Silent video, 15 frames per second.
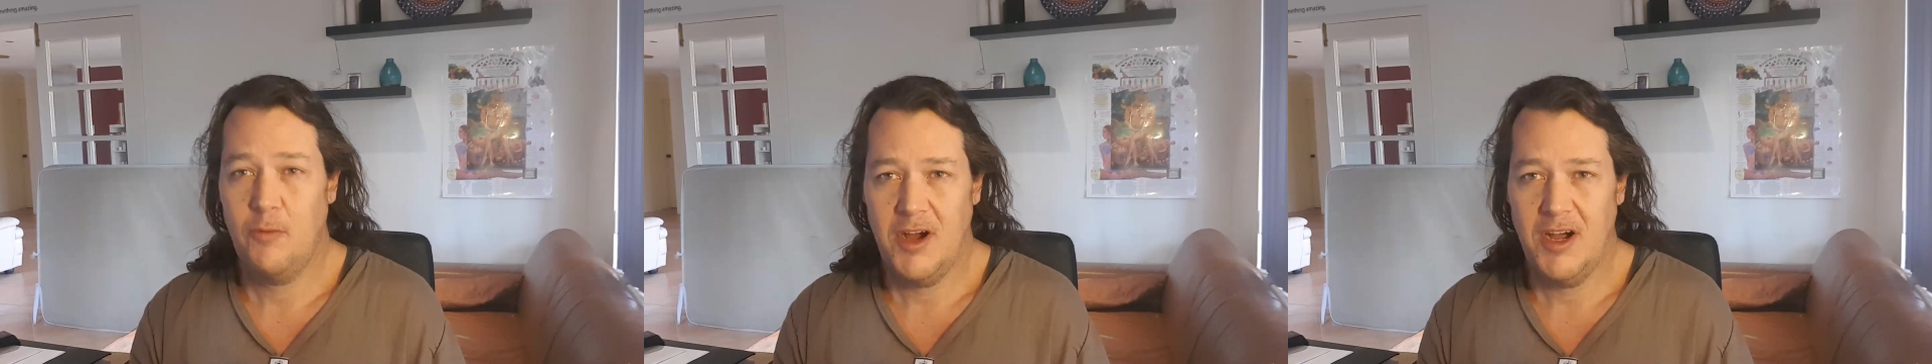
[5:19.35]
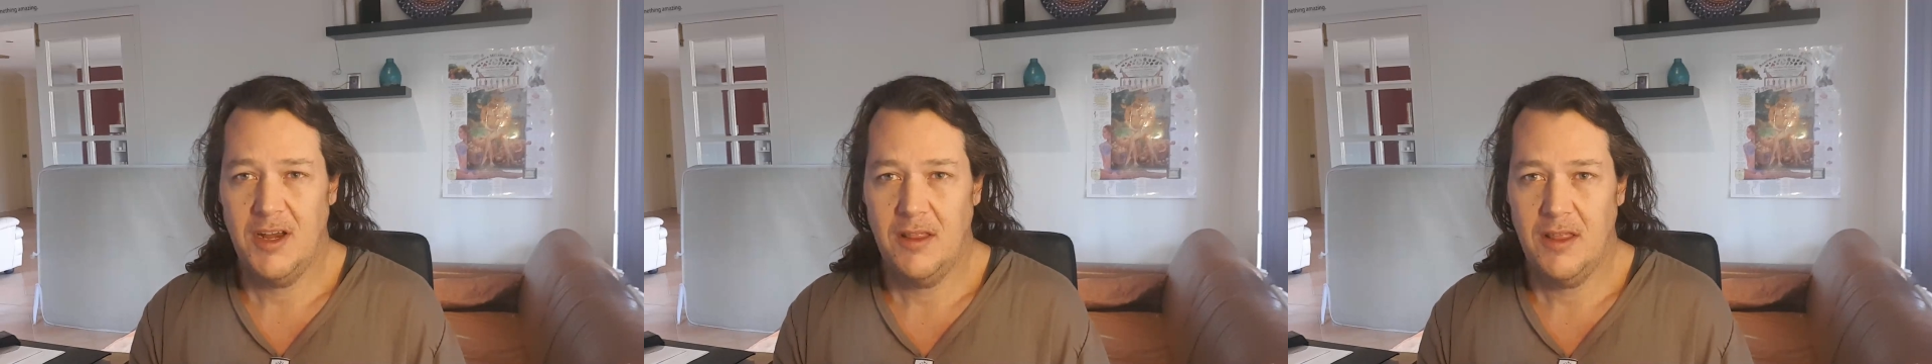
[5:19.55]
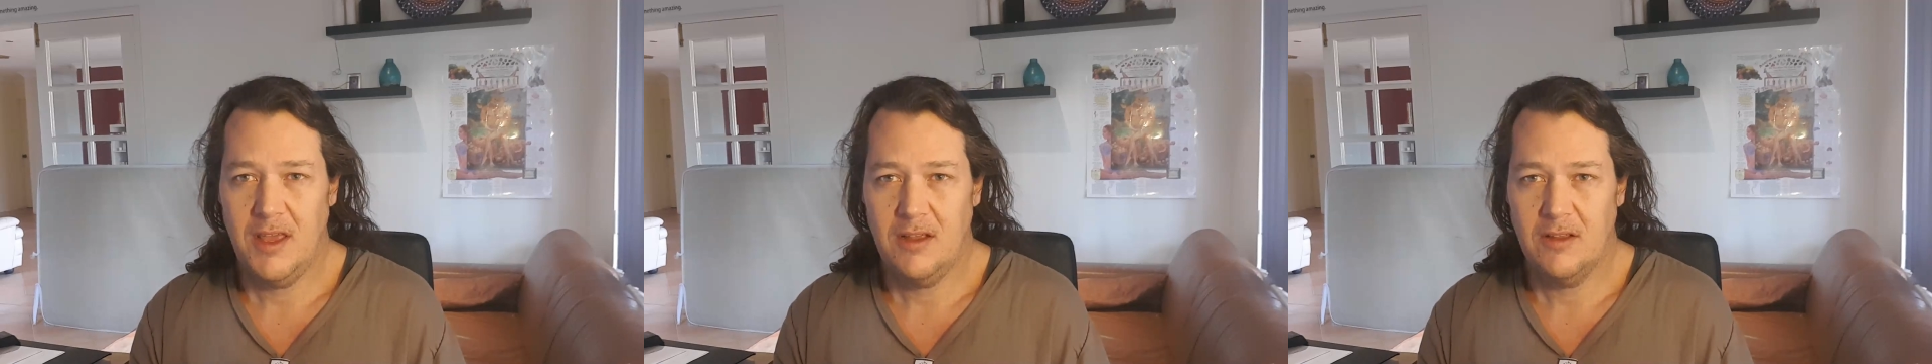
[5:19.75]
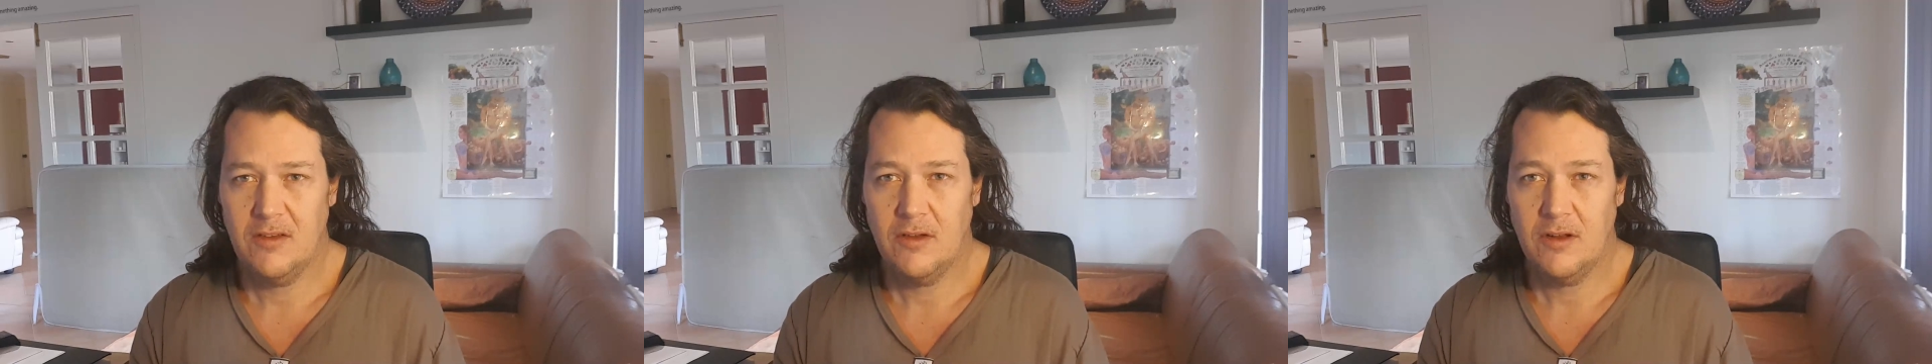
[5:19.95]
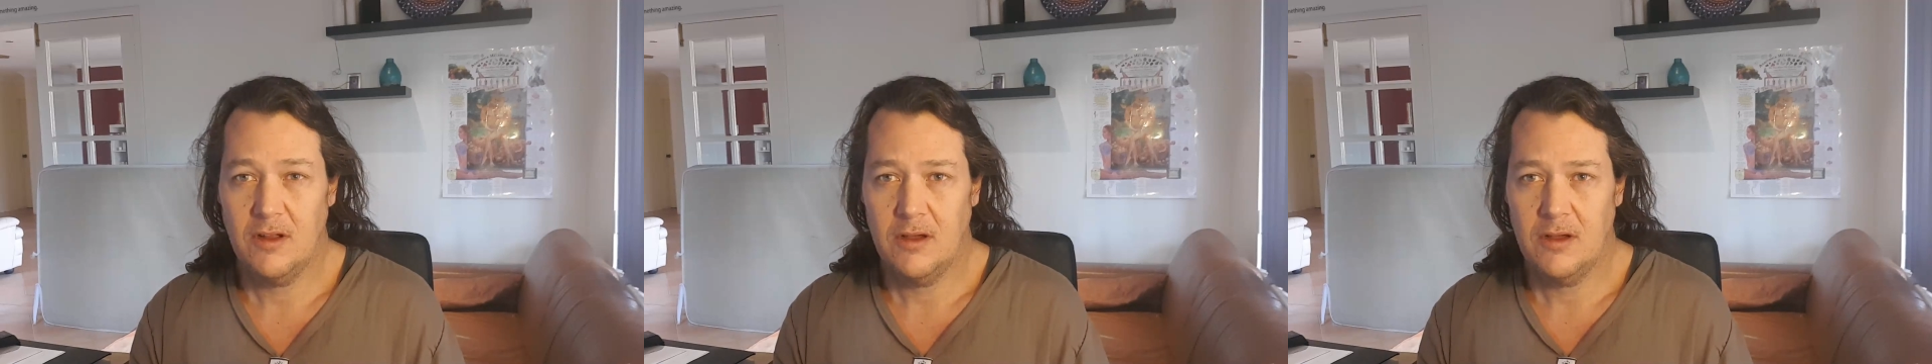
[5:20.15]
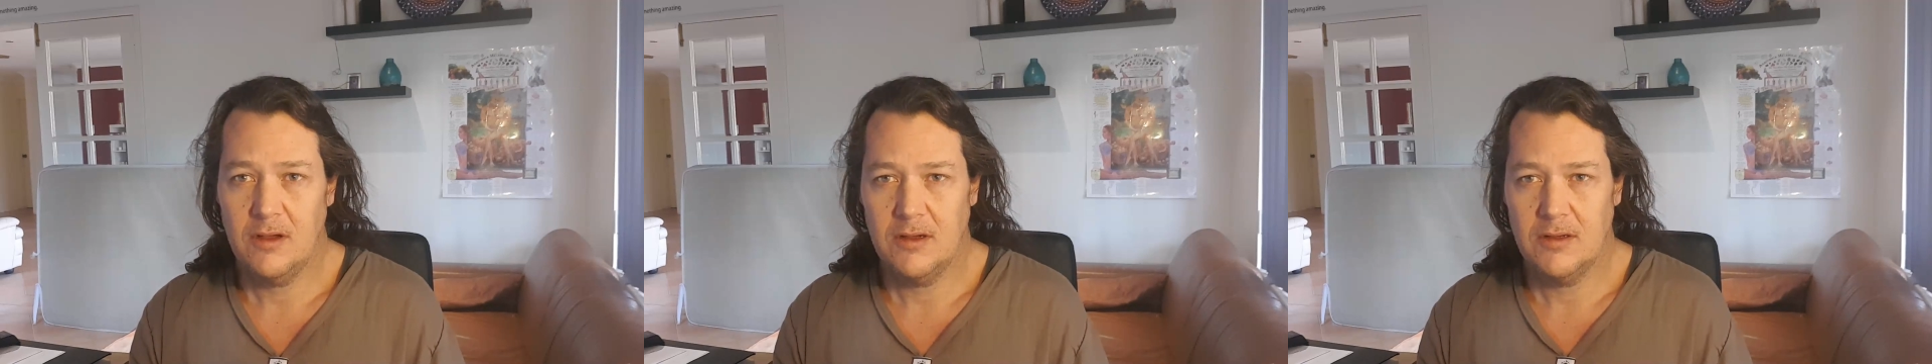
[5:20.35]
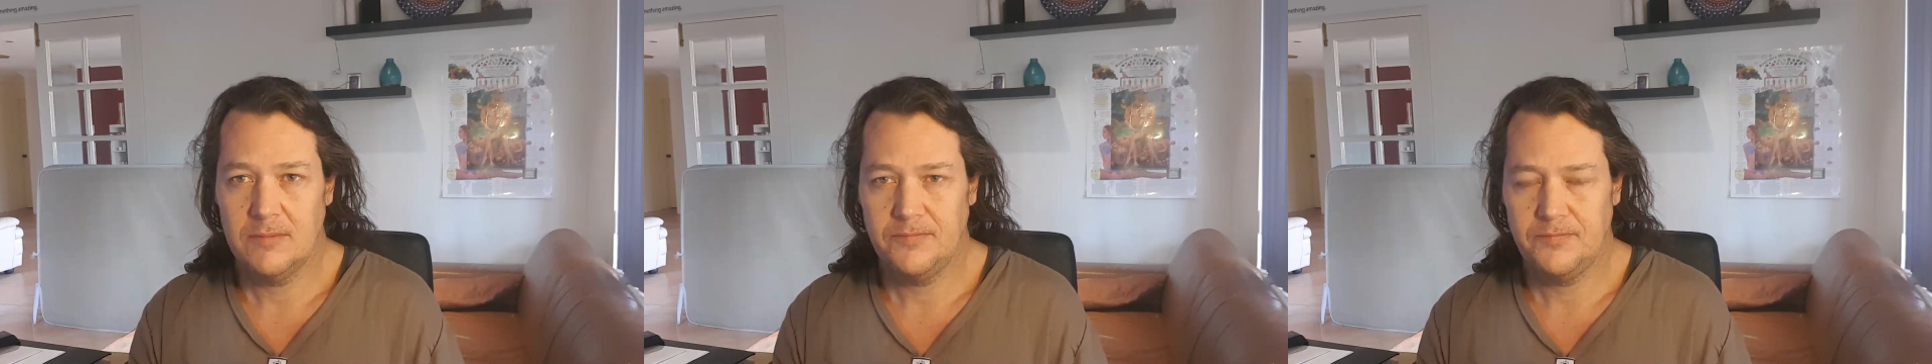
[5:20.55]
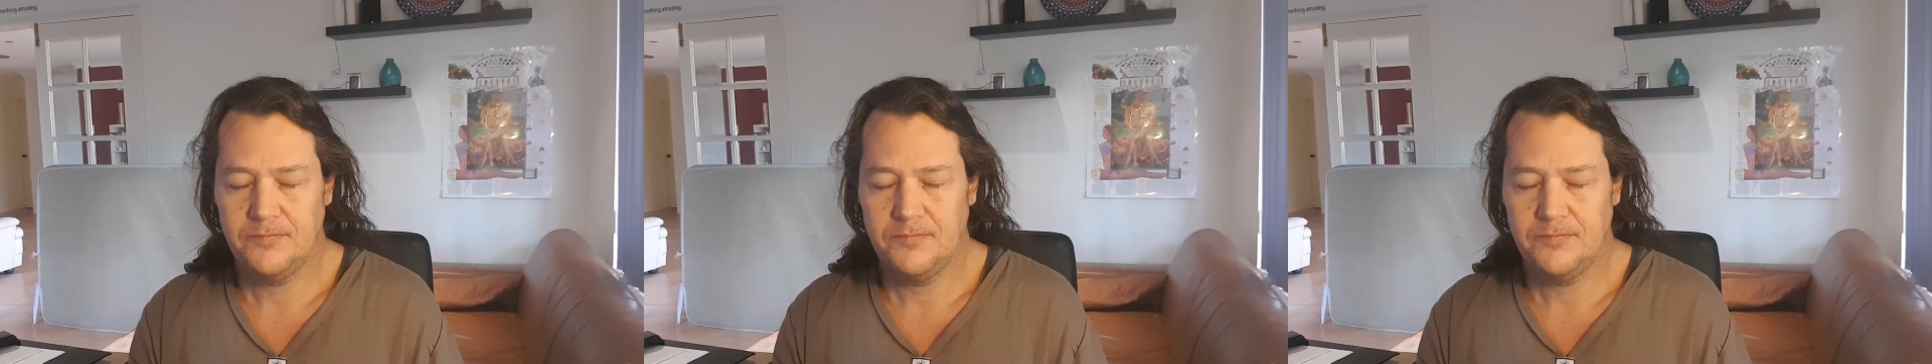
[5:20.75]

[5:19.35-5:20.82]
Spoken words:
brain thing. It's not a,